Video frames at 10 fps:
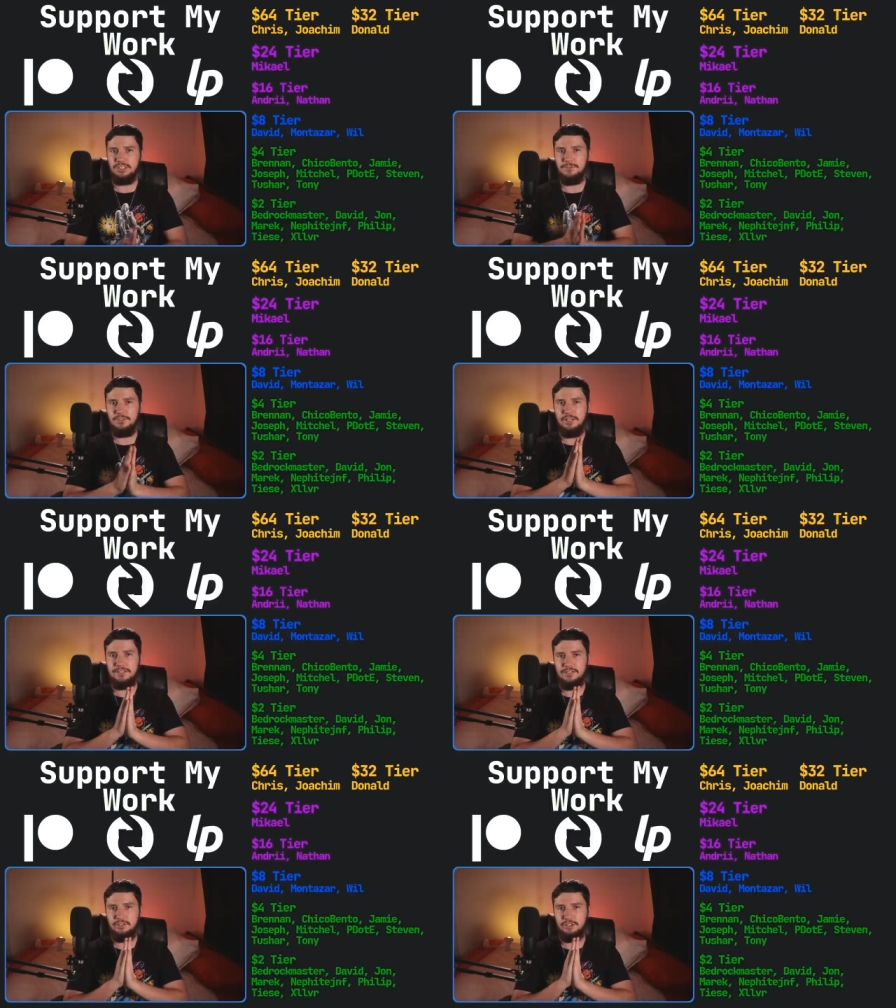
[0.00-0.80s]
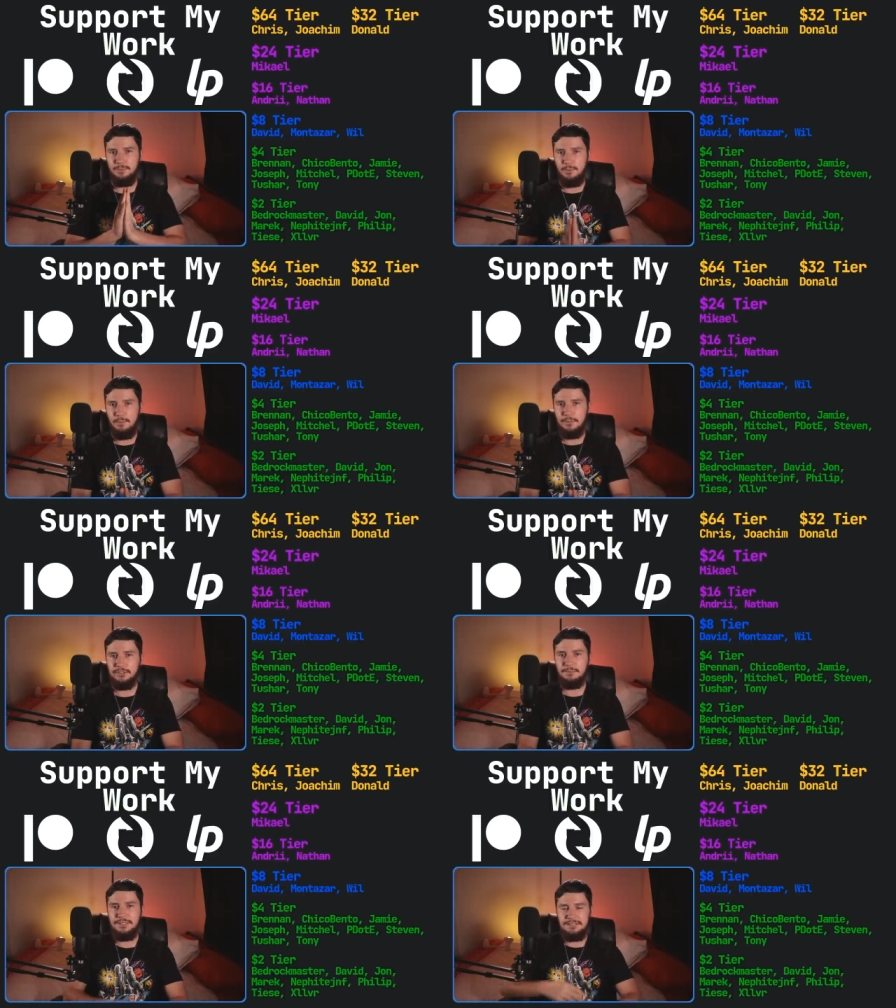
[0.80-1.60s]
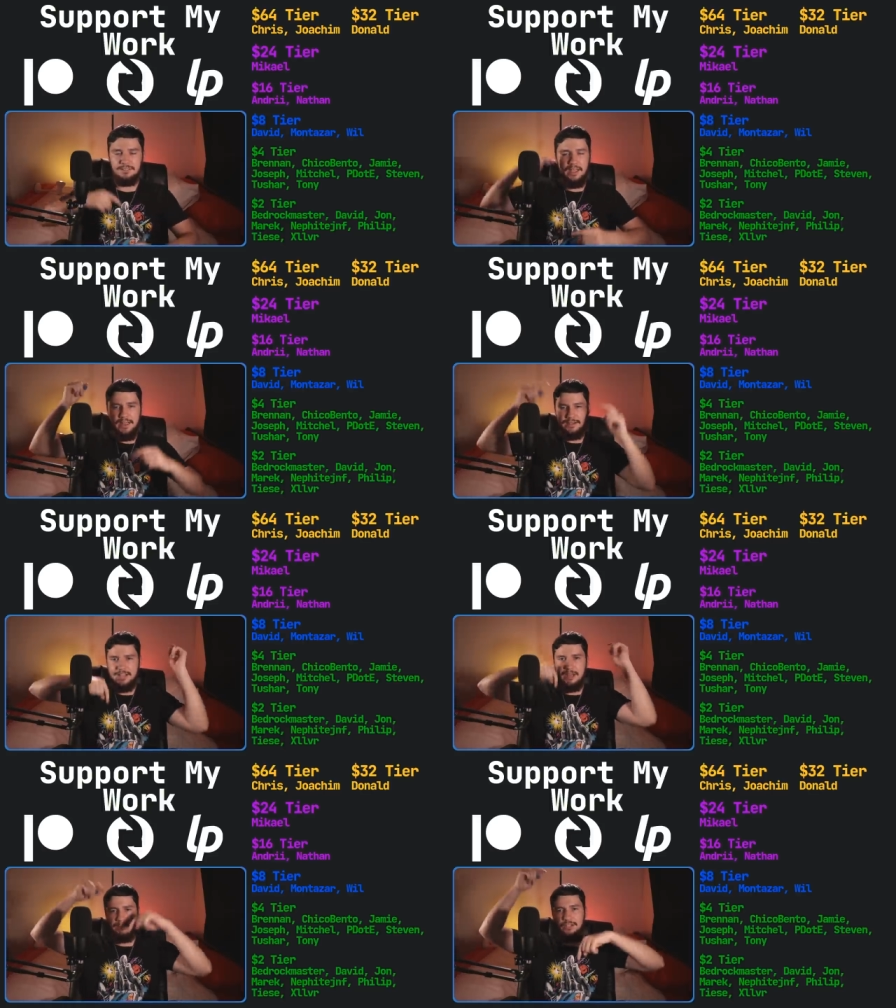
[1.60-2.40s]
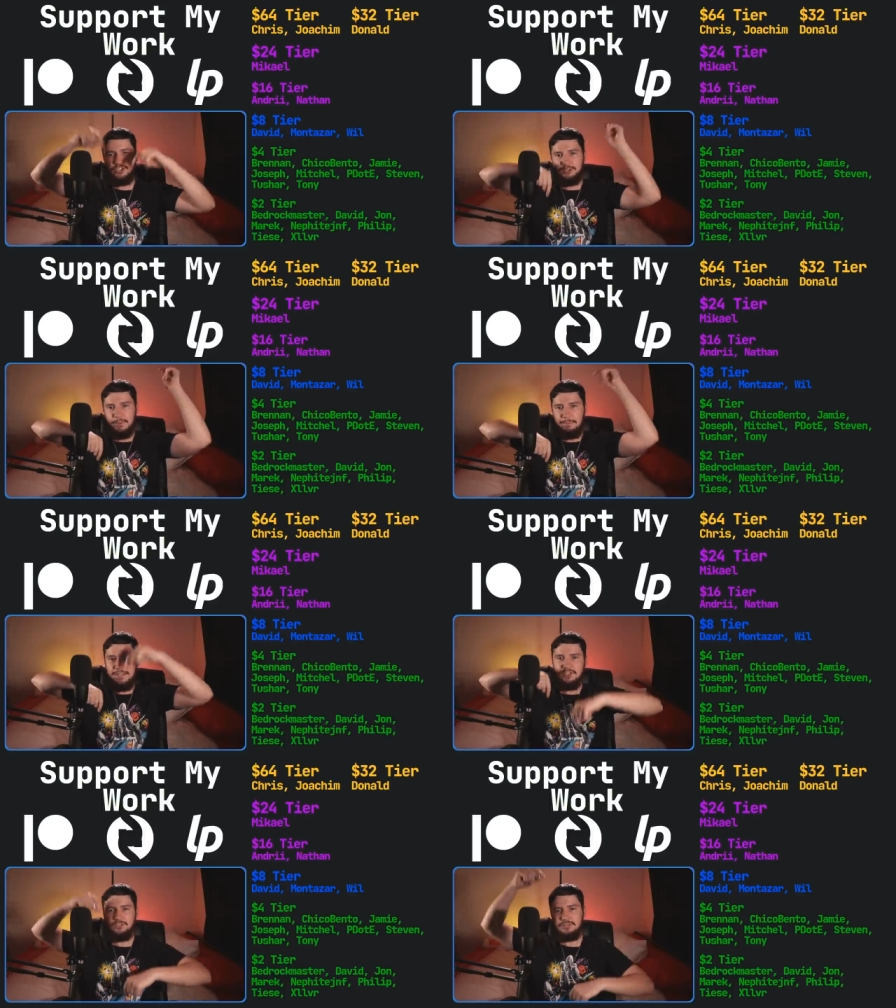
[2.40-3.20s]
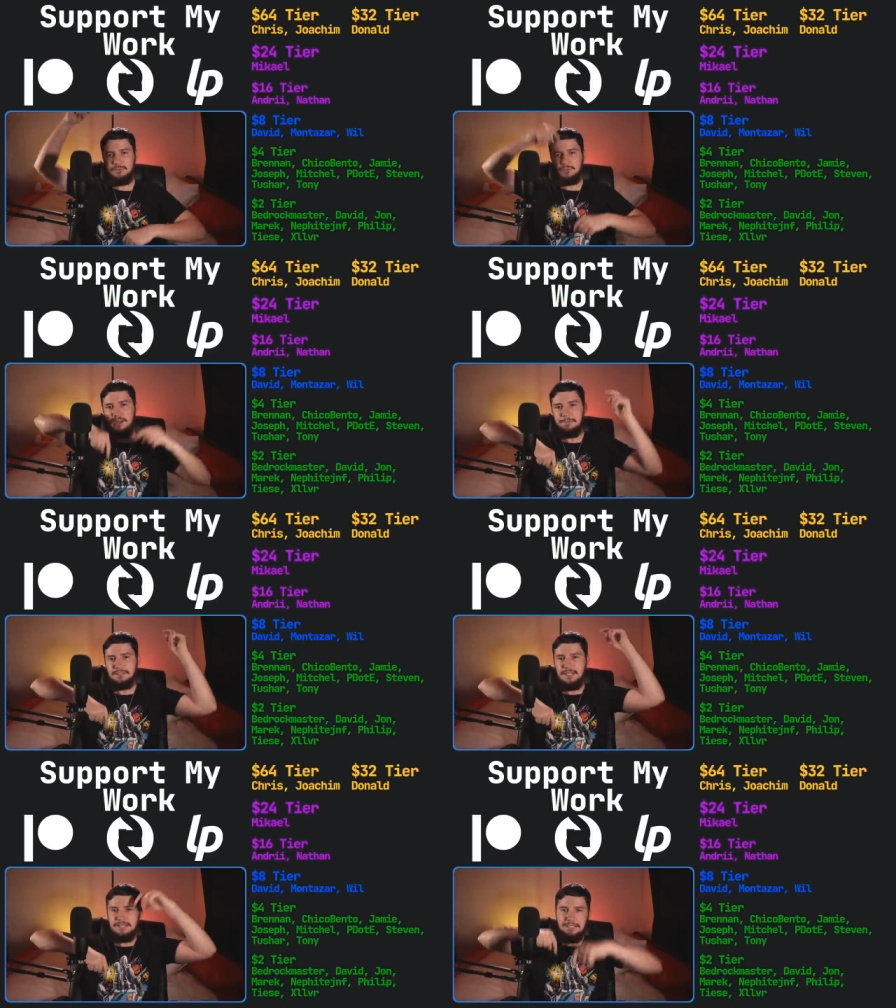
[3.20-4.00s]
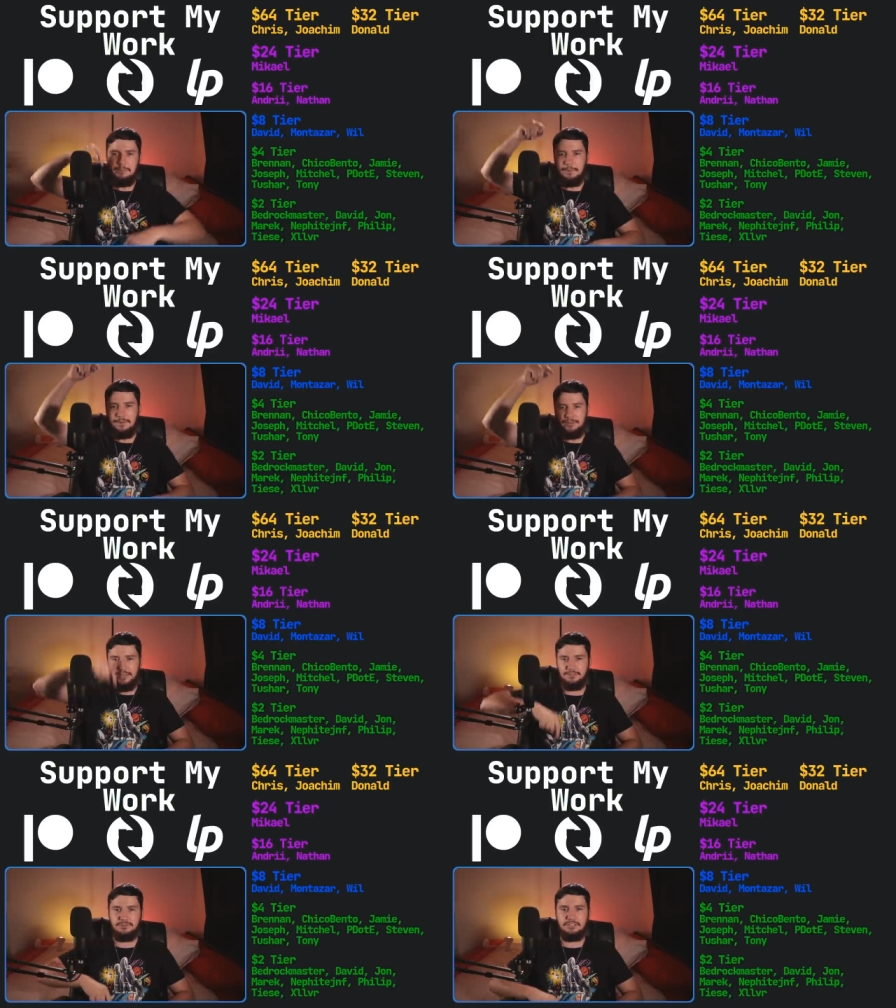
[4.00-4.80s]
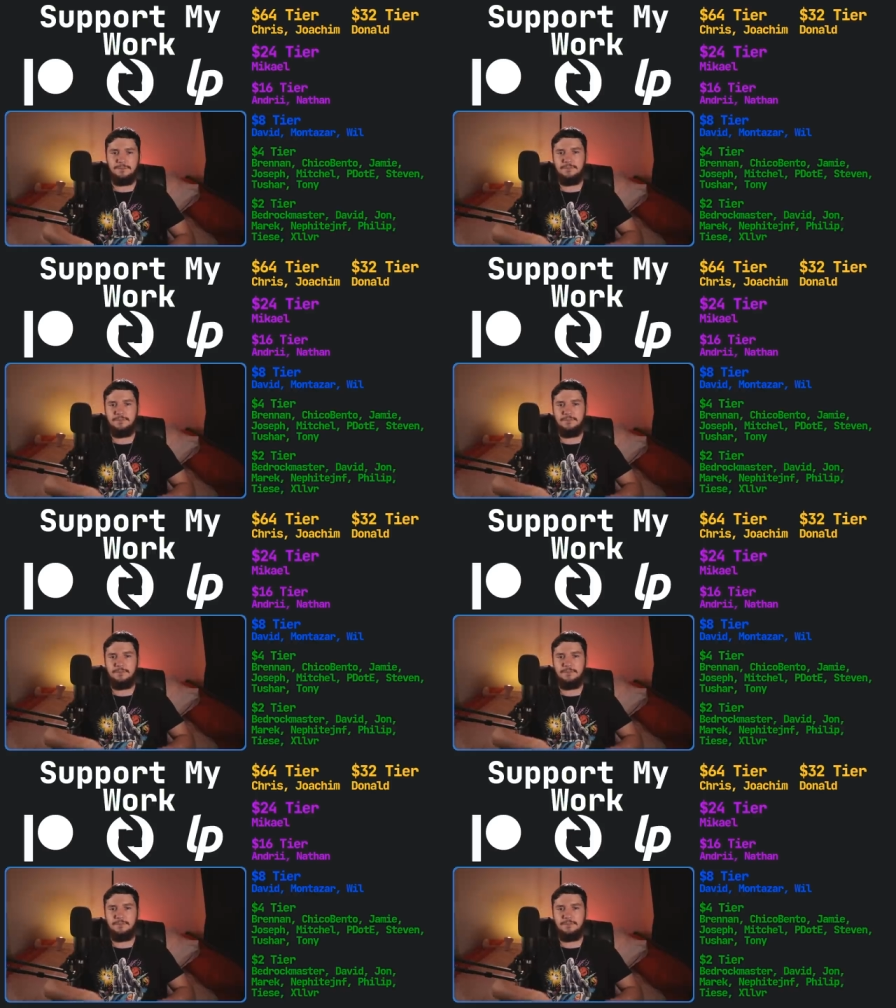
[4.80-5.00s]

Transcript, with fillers: If you'd like to go support my work, them links down below to my Patreon, Subscribe Star, Liberapay, all that sort of stuff.